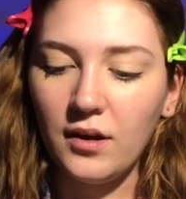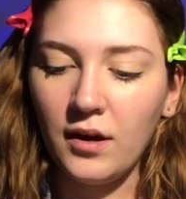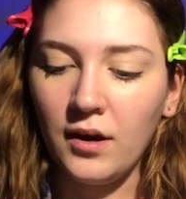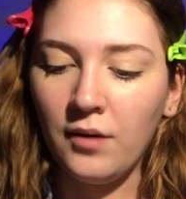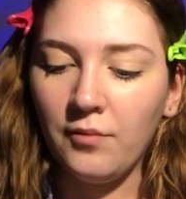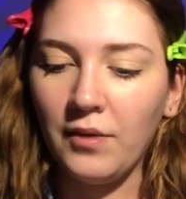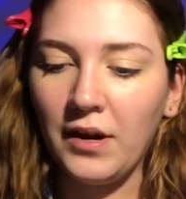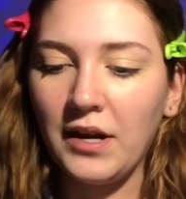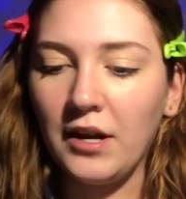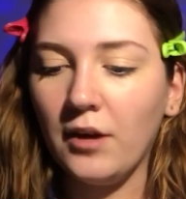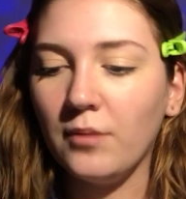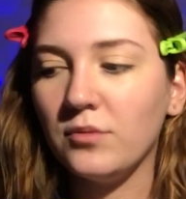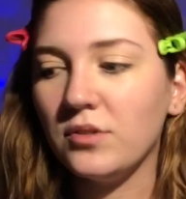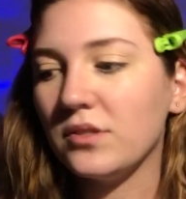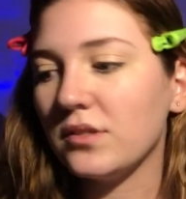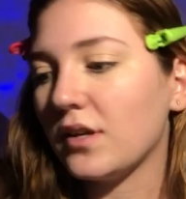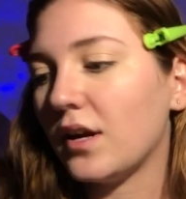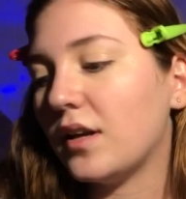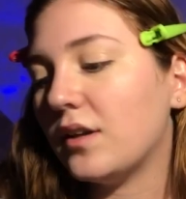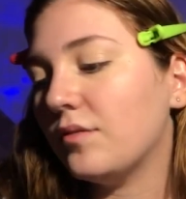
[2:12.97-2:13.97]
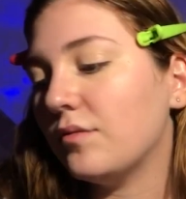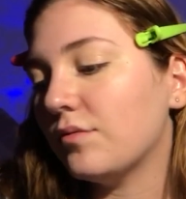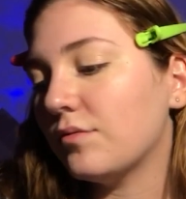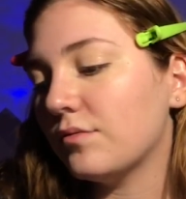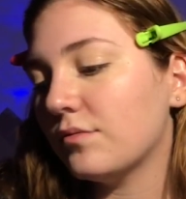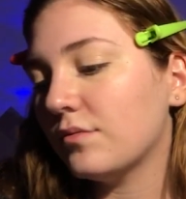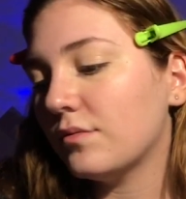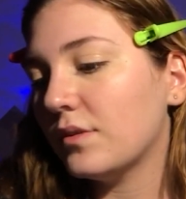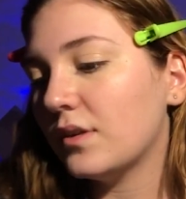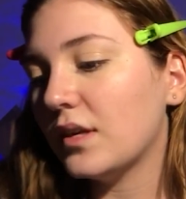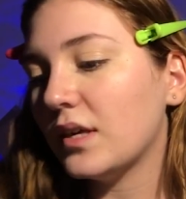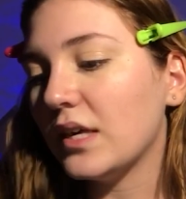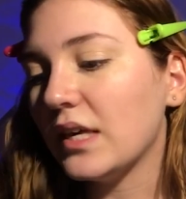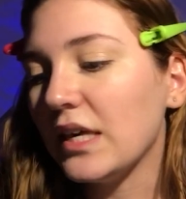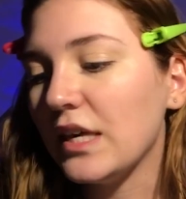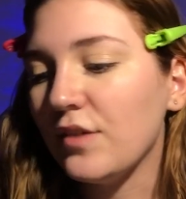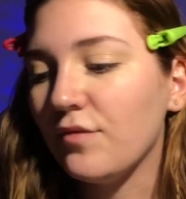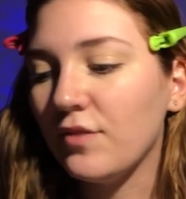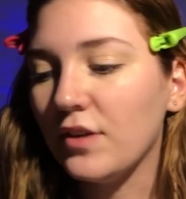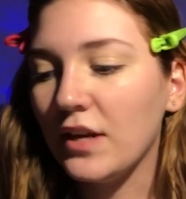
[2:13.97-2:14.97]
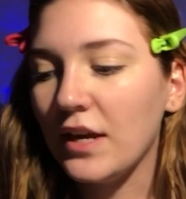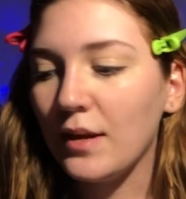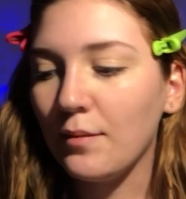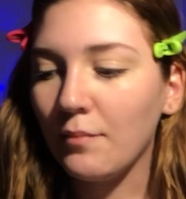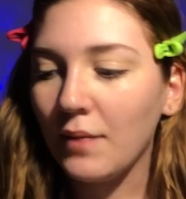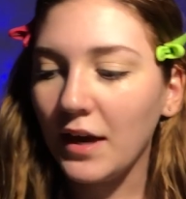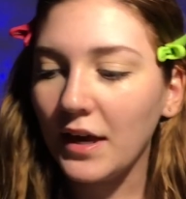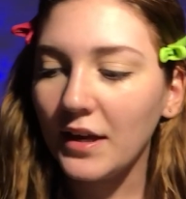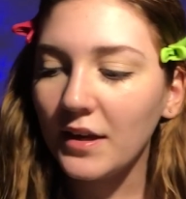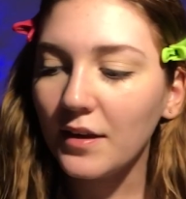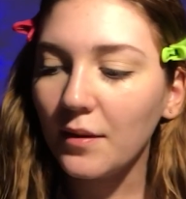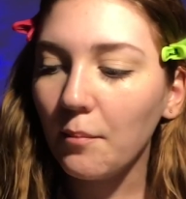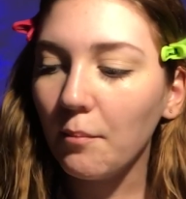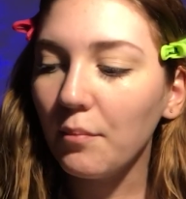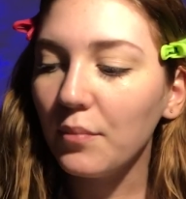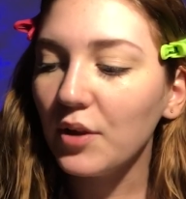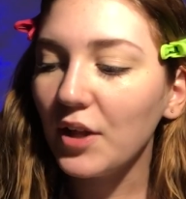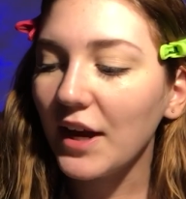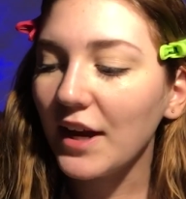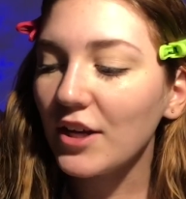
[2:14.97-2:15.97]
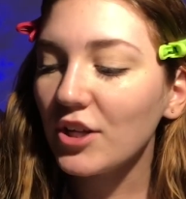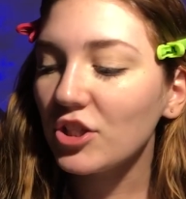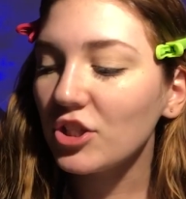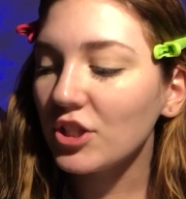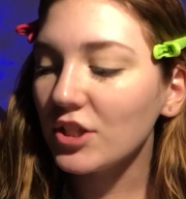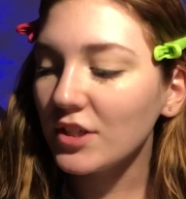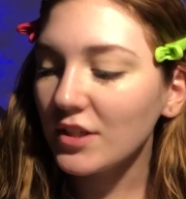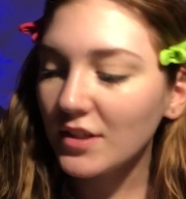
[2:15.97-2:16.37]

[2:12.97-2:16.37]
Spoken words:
Right now I'm just kind of evening my complexion.